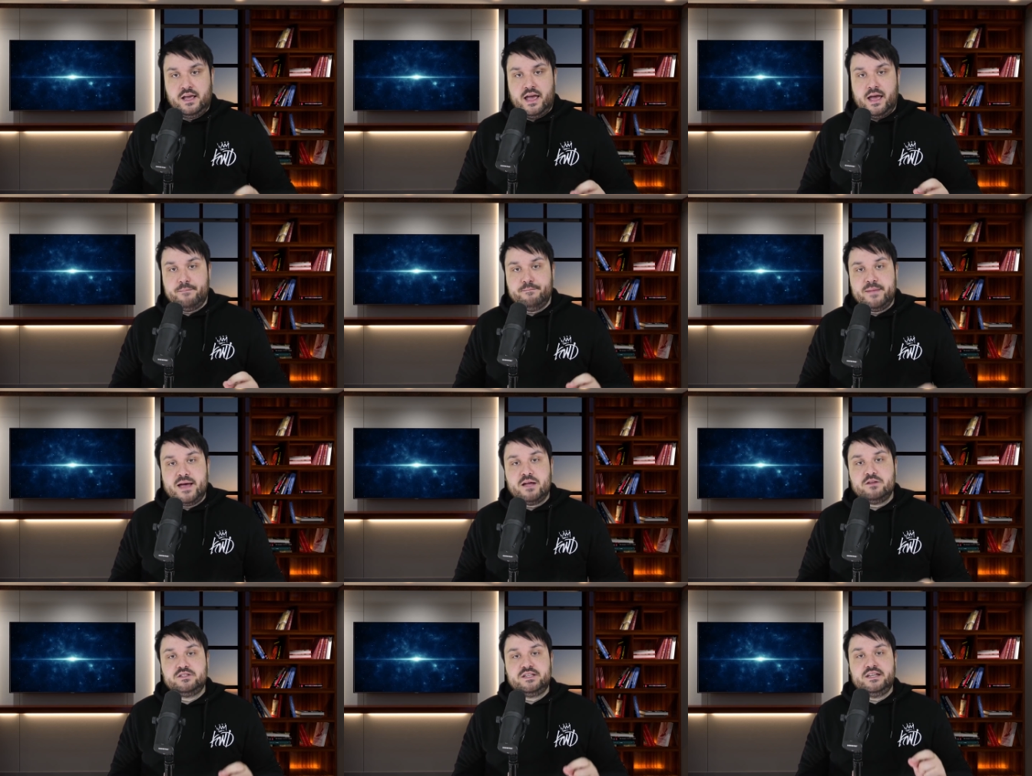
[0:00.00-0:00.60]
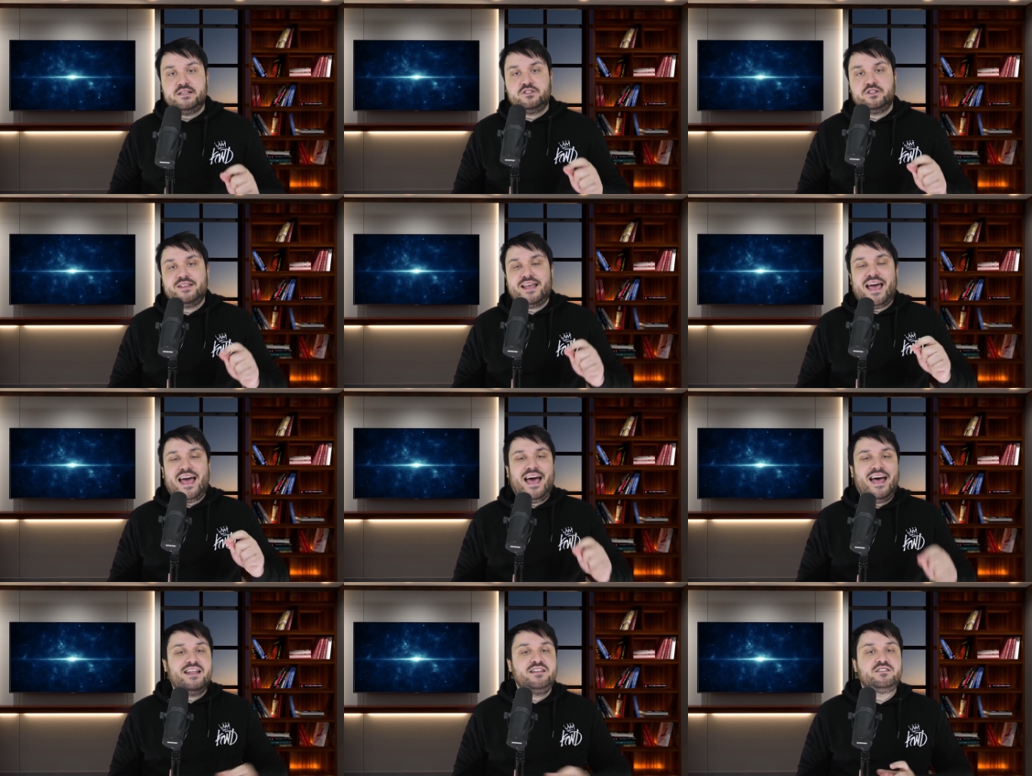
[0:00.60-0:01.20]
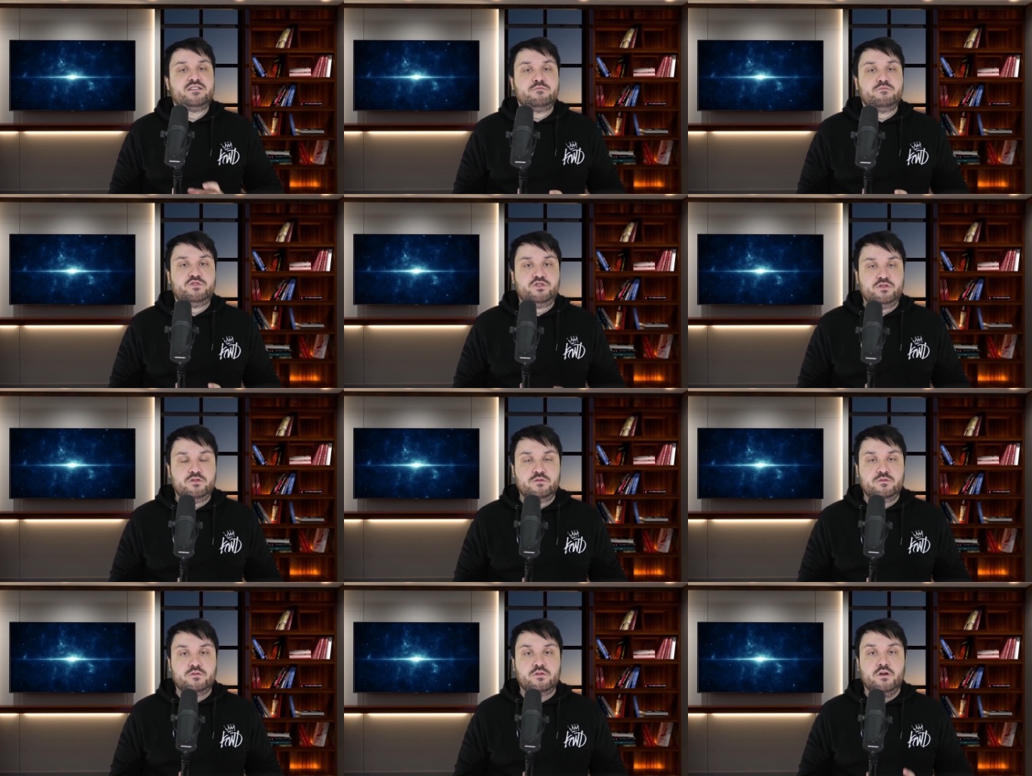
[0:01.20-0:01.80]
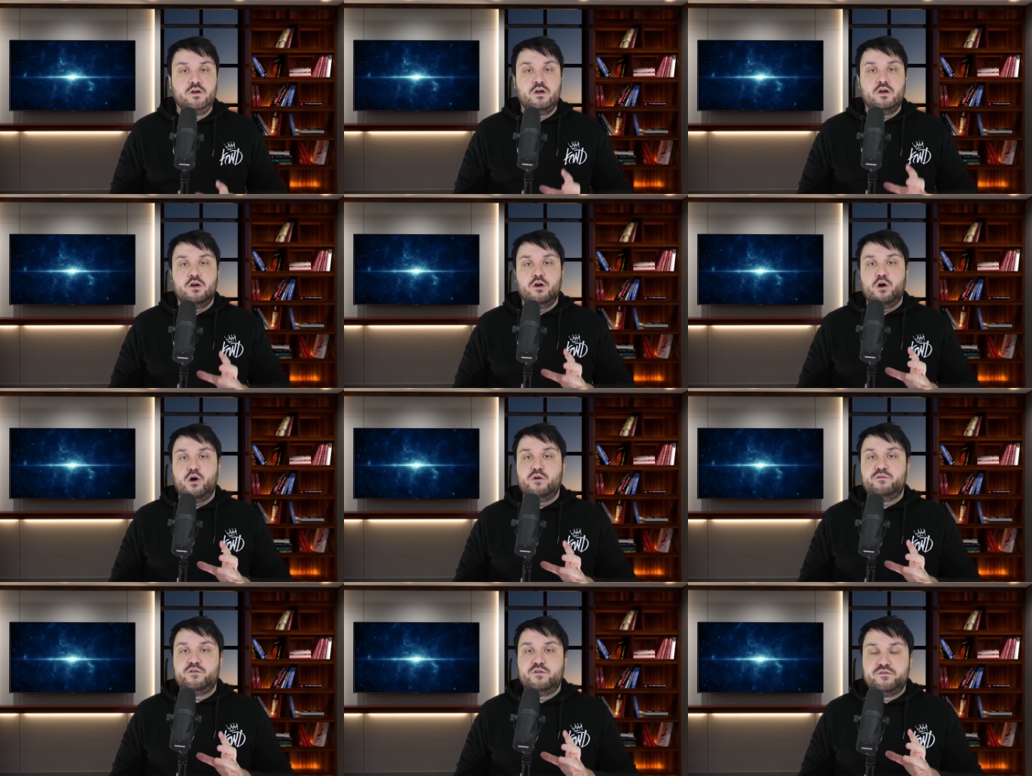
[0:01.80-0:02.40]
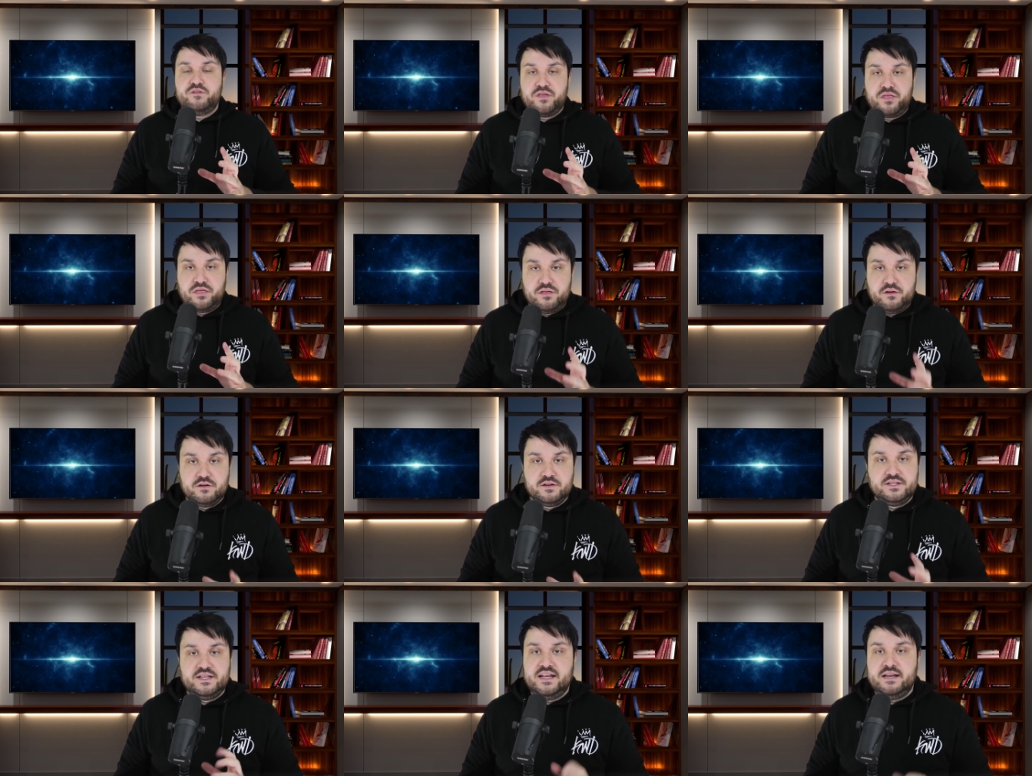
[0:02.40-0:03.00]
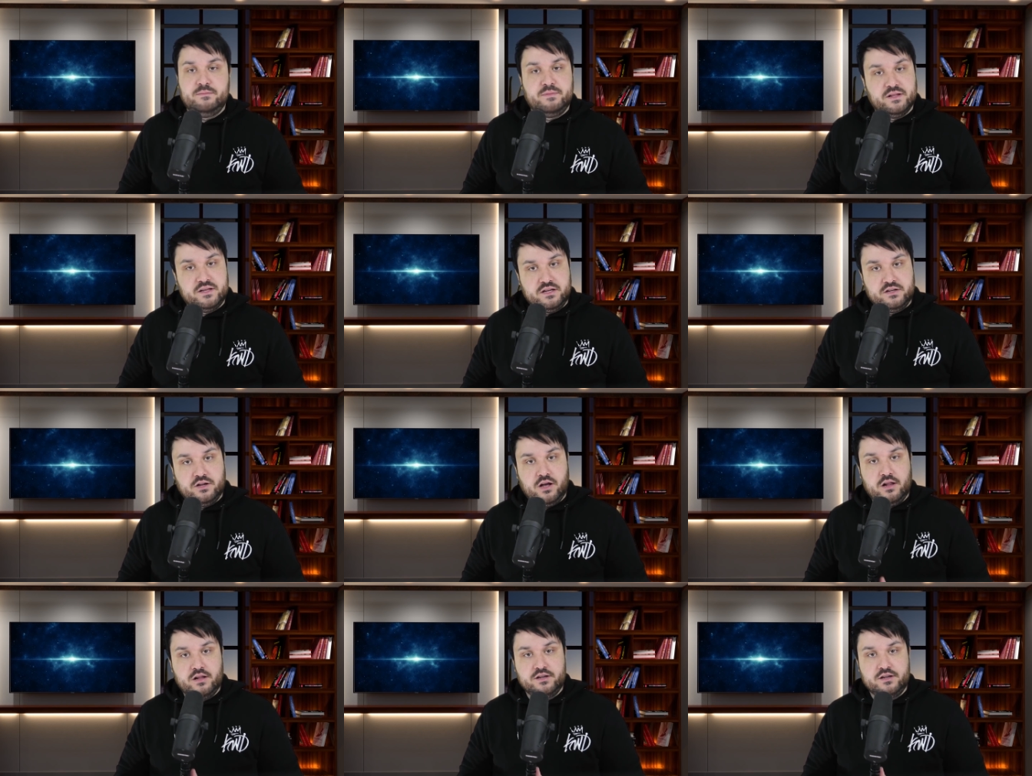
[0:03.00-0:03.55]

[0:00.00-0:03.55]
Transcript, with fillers: amounting to the handsome tune of over $13 billion,